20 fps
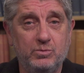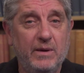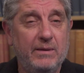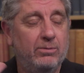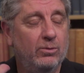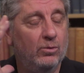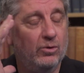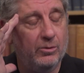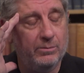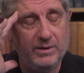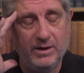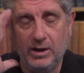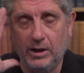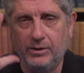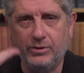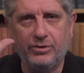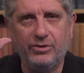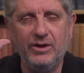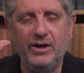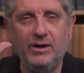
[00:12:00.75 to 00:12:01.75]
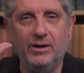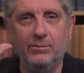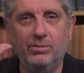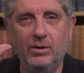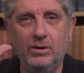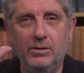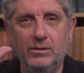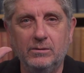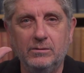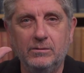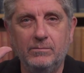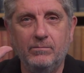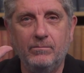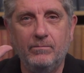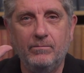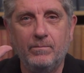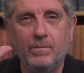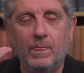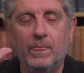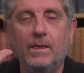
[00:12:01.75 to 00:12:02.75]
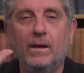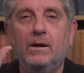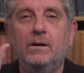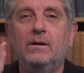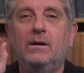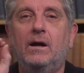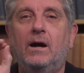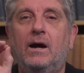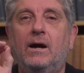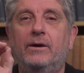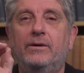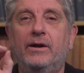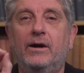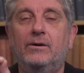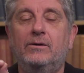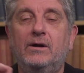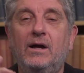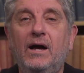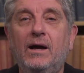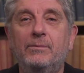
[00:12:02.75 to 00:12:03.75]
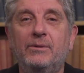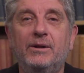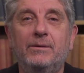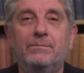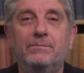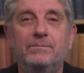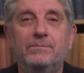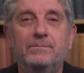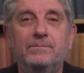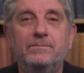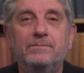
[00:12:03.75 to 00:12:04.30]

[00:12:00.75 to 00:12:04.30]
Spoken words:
people would have been unthinkable, are now common.